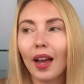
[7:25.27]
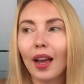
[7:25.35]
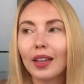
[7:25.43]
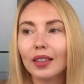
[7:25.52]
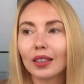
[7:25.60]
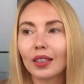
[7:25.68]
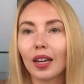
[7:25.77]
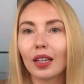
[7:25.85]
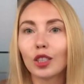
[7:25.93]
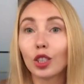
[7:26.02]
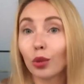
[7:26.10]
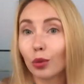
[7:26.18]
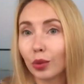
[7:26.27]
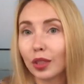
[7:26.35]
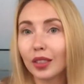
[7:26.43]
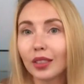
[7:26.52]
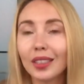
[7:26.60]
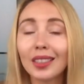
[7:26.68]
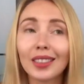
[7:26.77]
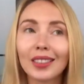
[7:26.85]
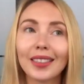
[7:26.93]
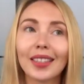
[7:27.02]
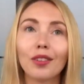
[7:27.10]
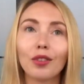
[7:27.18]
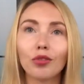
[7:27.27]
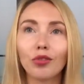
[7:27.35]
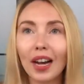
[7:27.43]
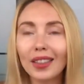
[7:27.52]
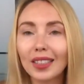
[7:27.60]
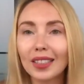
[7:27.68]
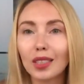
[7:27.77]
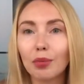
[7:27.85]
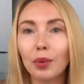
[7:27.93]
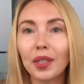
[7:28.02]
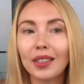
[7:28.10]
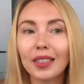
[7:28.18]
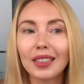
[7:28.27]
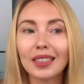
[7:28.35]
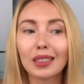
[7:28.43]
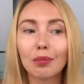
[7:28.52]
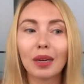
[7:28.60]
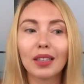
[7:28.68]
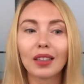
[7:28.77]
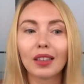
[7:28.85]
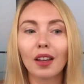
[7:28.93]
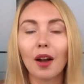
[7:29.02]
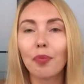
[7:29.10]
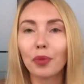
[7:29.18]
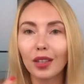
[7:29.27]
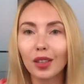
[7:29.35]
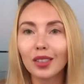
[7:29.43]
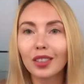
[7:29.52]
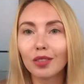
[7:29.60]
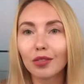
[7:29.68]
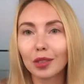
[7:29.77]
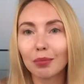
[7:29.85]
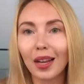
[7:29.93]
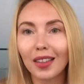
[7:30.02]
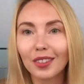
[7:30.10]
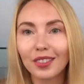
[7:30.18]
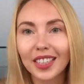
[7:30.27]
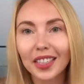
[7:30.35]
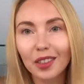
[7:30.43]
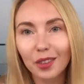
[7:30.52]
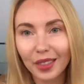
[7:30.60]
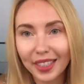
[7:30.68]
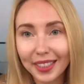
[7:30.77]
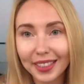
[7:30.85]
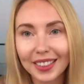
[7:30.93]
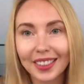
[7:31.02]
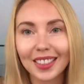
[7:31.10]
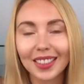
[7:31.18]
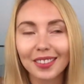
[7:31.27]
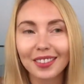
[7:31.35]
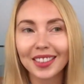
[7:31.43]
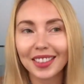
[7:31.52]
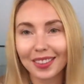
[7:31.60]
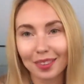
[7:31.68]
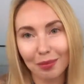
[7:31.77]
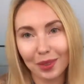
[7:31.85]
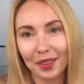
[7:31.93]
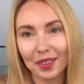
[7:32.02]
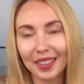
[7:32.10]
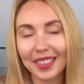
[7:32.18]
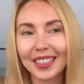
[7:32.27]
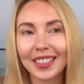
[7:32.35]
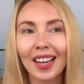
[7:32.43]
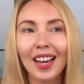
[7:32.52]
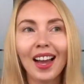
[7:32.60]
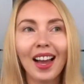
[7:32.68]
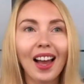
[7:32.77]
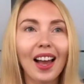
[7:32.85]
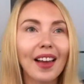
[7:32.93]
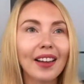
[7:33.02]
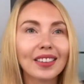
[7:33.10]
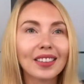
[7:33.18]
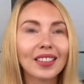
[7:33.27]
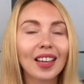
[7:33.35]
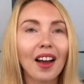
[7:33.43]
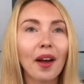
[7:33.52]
and jacuzzi. It's a fun experience, but lots of smell of the chlorine in jacuzzi, to be honest. And